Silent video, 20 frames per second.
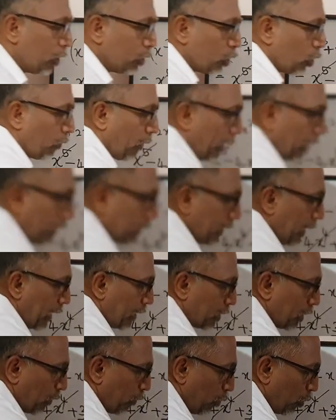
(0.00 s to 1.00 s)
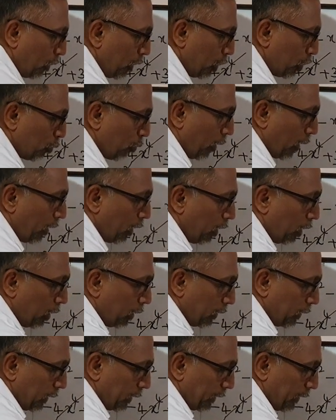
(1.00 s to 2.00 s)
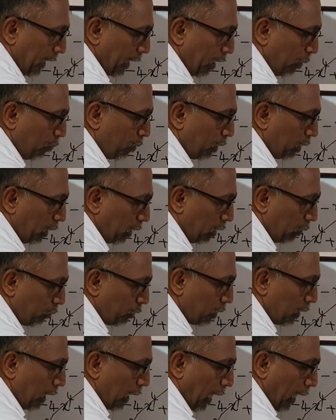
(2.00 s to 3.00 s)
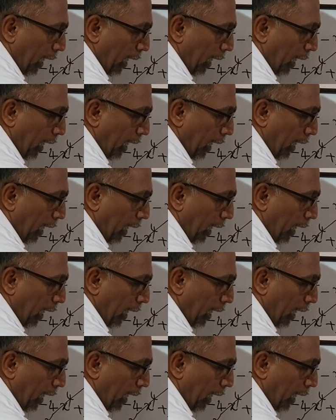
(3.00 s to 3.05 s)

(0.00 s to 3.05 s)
So what is the answer for this one? It's the same terms